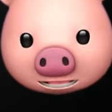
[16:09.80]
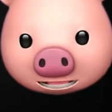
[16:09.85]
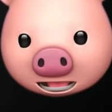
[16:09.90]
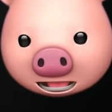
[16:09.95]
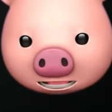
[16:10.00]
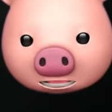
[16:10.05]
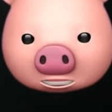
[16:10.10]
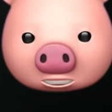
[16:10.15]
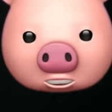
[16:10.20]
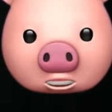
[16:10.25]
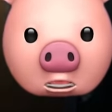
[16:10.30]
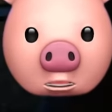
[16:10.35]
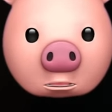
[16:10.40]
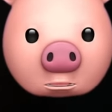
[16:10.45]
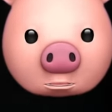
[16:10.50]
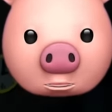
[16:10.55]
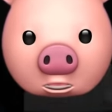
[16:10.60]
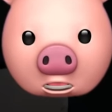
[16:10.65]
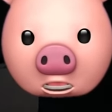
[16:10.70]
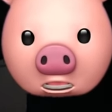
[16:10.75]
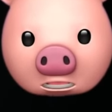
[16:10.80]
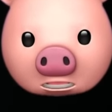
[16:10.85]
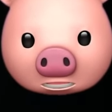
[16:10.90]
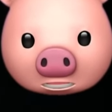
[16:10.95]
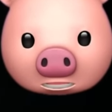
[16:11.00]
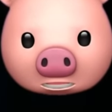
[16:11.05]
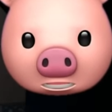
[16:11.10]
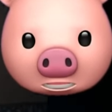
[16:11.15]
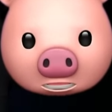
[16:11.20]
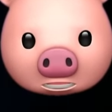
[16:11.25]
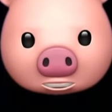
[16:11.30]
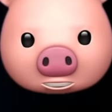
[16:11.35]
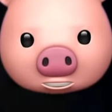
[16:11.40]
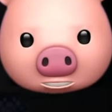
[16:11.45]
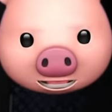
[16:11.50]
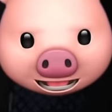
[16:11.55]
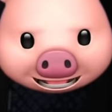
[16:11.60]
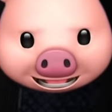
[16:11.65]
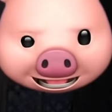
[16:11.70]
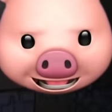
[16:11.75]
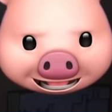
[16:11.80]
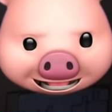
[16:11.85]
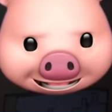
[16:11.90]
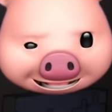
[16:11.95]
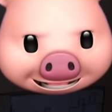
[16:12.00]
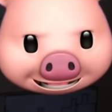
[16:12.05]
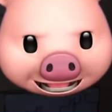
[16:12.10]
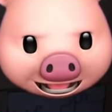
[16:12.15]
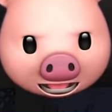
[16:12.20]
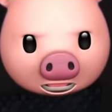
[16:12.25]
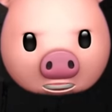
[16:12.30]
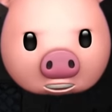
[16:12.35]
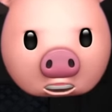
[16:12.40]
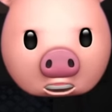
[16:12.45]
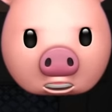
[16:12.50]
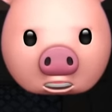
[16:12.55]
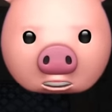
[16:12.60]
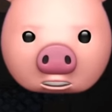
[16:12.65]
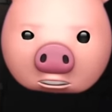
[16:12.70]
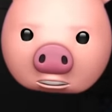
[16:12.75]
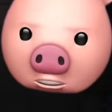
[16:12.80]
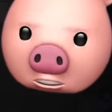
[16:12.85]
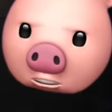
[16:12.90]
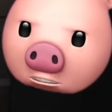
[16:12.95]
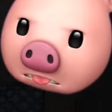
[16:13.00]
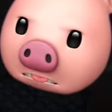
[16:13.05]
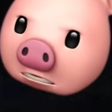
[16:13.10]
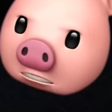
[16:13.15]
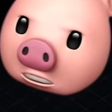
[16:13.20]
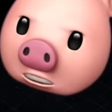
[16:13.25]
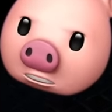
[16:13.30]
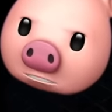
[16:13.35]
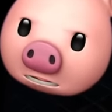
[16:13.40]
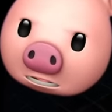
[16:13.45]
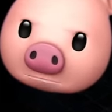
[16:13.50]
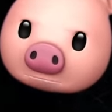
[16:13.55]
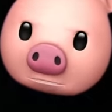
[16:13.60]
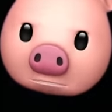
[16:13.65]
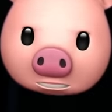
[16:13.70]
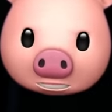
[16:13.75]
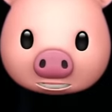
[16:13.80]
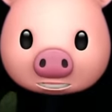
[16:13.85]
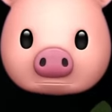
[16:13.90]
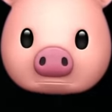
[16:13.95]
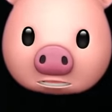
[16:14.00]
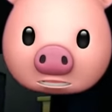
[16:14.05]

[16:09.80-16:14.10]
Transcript: Yeah. So it's, I think, almost 340. It's the